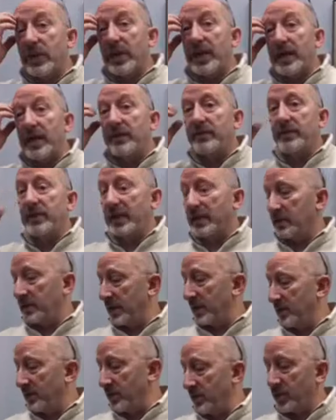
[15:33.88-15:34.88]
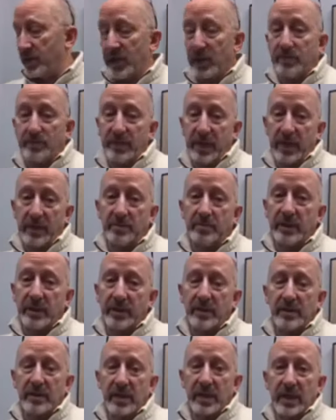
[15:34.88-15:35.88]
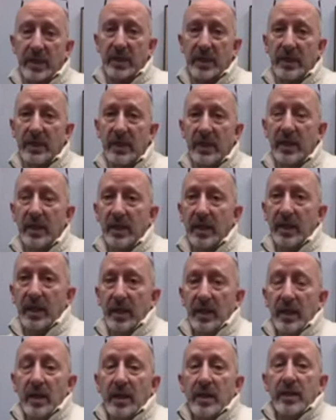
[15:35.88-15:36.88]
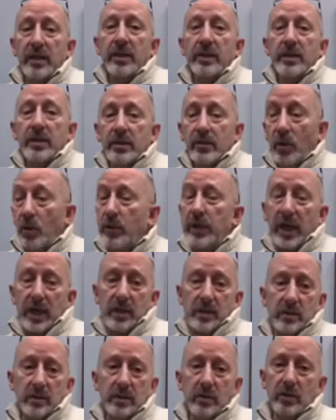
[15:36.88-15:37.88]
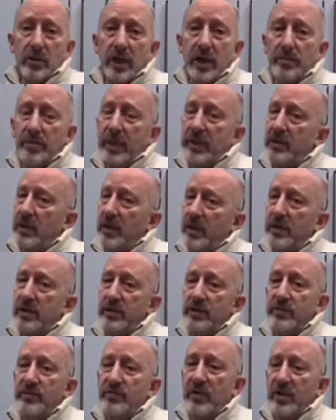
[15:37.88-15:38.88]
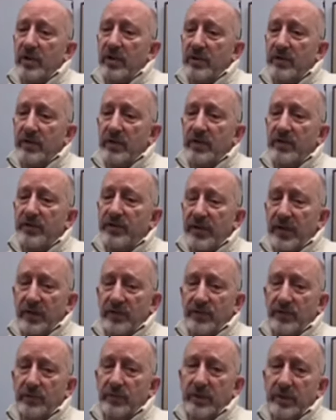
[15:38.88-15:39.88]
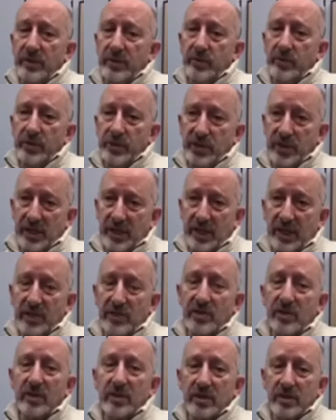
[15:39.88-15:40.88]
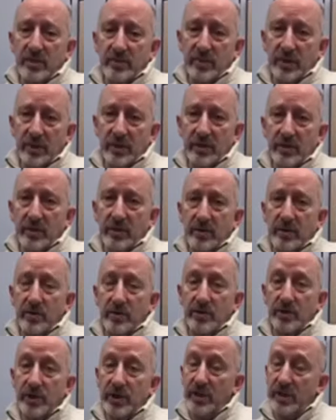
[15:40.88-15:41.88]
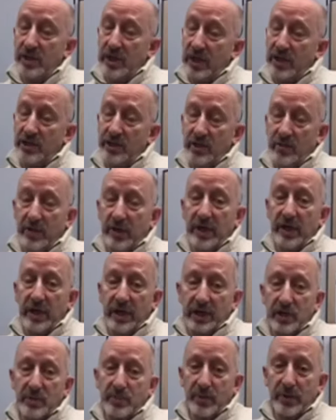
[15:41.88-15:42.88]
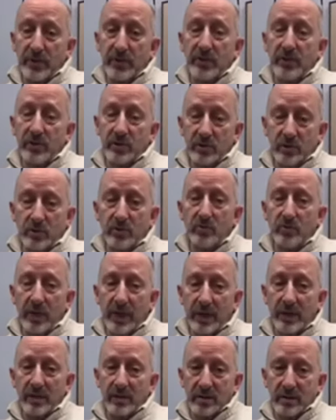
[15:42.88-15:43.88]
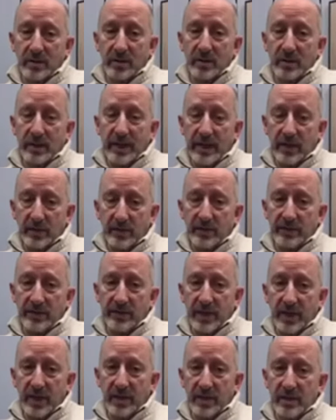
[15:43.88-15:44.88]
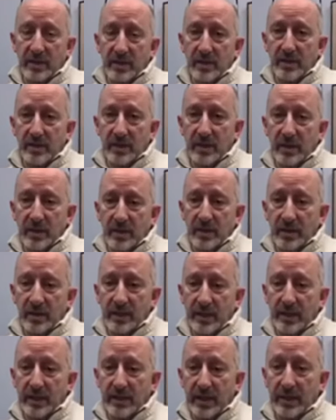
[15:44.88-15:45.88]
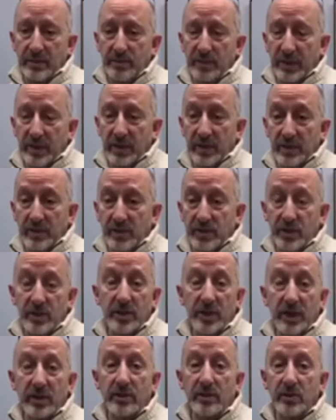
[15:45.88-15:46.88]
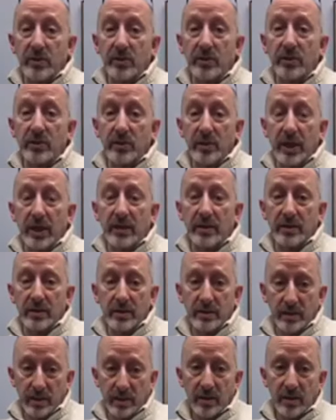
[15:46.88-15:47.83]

right. I haven't analyzed her scalp yet, but. Uh, but she's going to do it. Oh yeah, oh yeah. My daughter is very, very faithful. When when she gets on something, you know, she's actually quite an expert in her own right on health and uh, and that because she's had to learn a lot